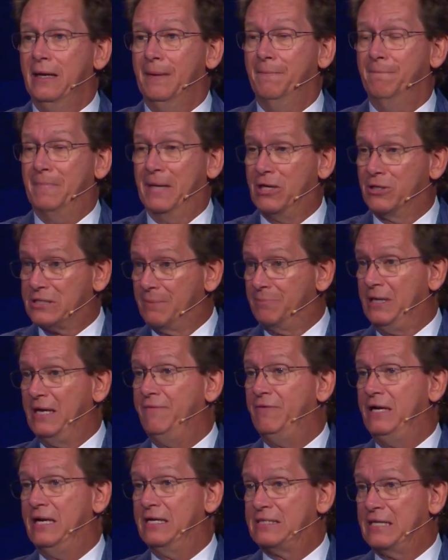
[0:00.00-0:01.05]
because I
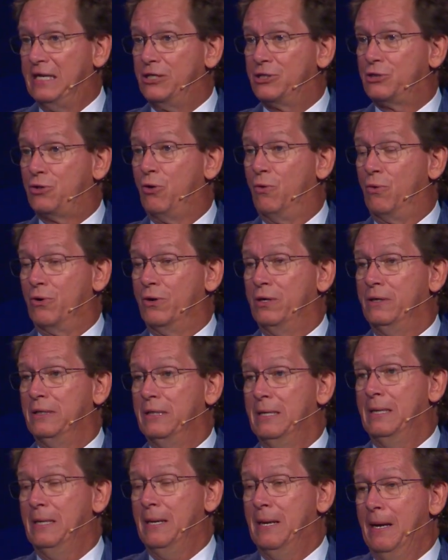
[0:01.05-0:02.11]
believe it is at its core.
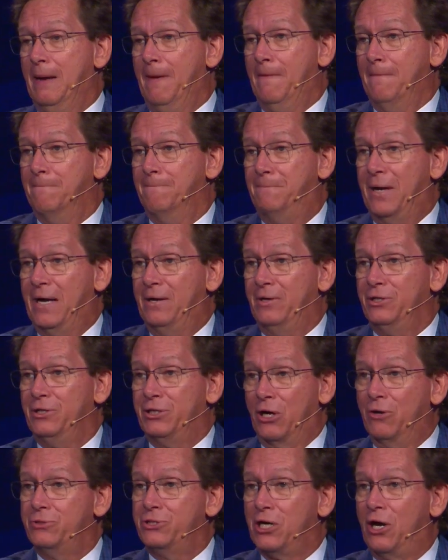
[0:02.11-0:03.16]
But
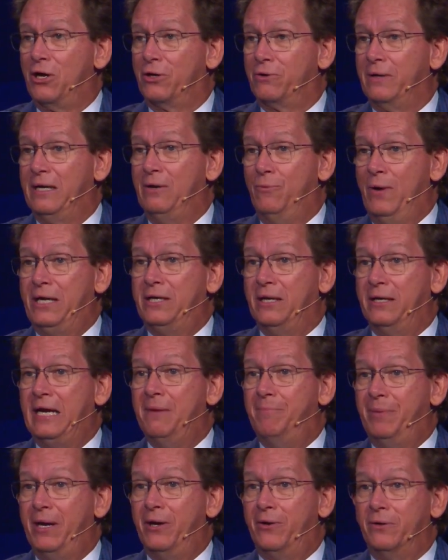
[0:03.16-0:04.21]
don't y'all agree we could
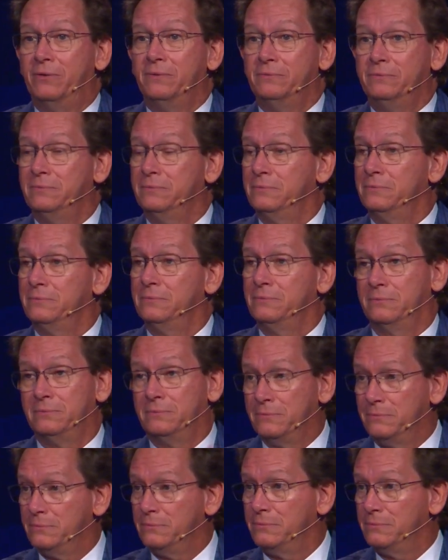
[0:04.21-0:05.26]
get better?
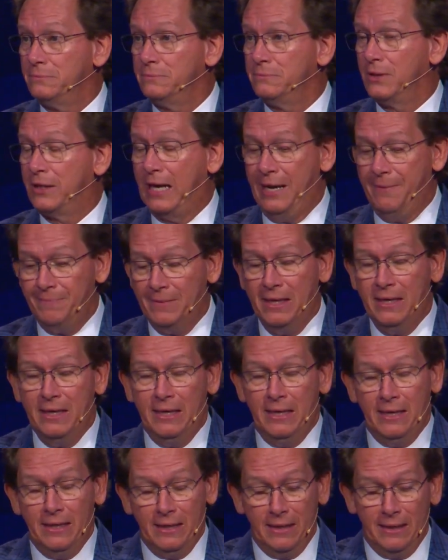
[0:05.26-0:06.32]
Okay,
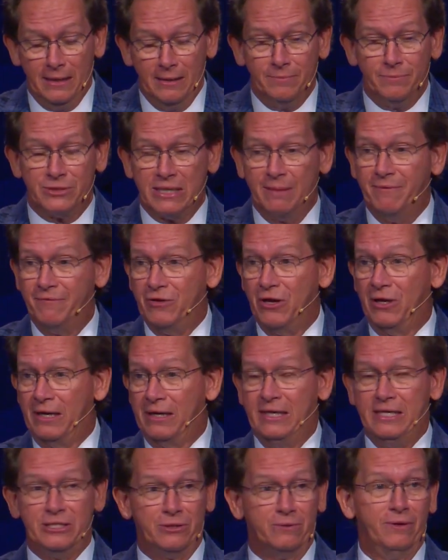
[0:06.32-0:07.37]
um, some of y'all at
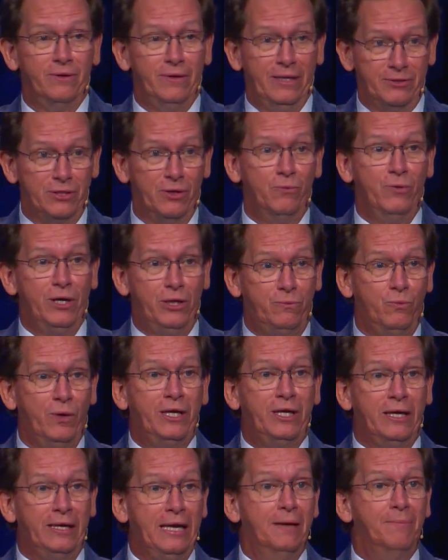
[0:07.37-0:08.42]
least agree with that. So we, we
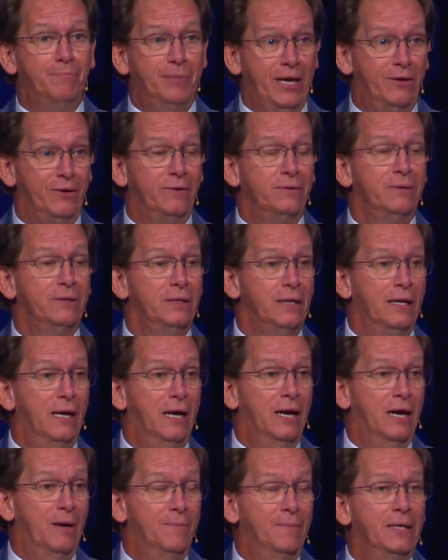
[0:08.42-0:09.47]
could get better,
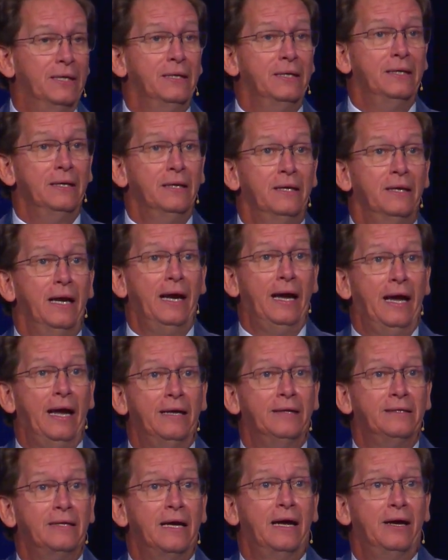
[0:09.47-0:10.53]
um,
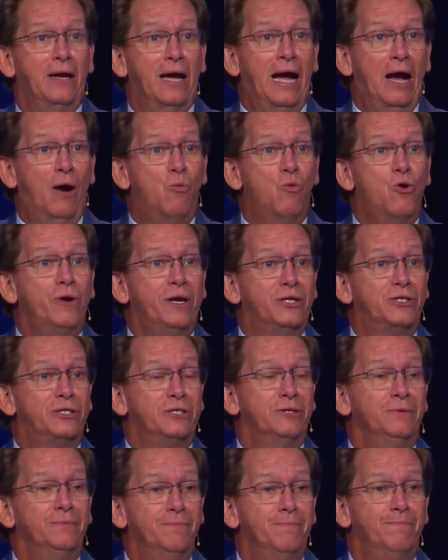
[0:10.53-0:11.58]
and I want us
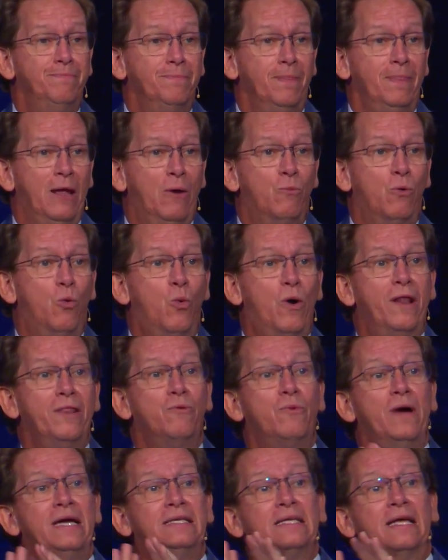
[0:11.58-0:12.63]
to. Well, one of
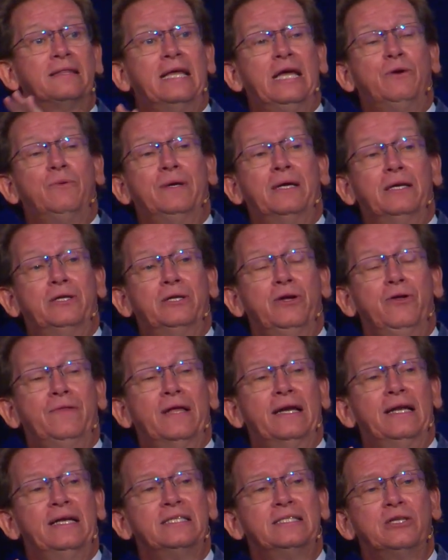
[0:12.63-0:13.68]
the ways I think we can do
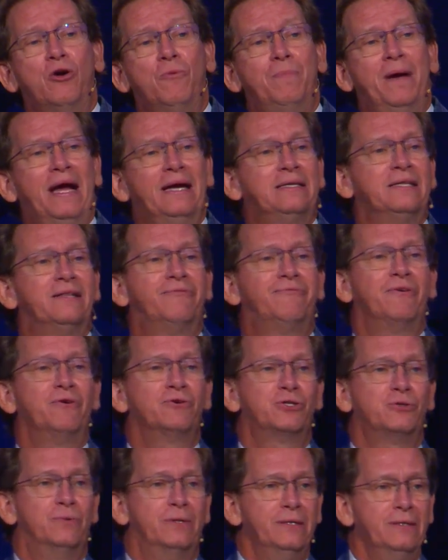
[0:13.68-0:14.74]
that, let's go back to the
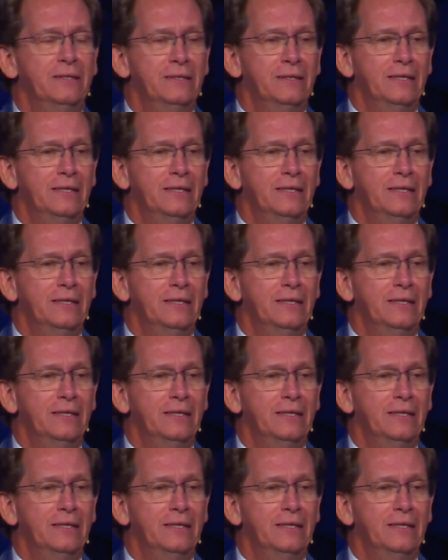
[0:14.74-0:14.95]
first one,